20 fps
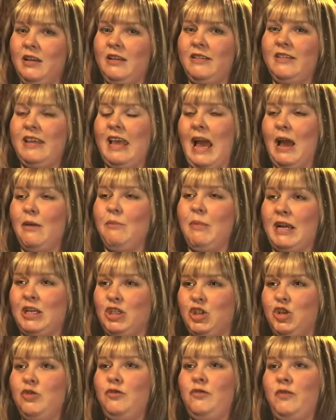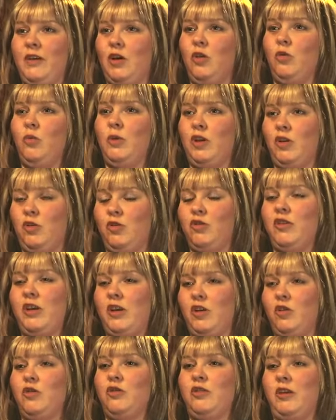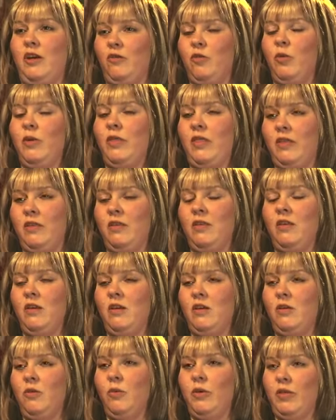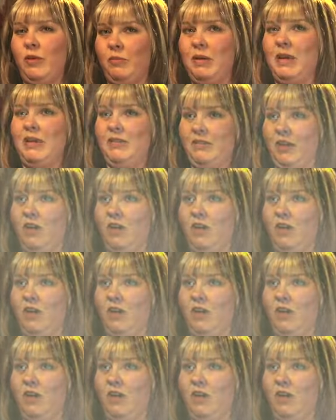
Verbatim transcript: see how it makes you feel when you see yourself with the piece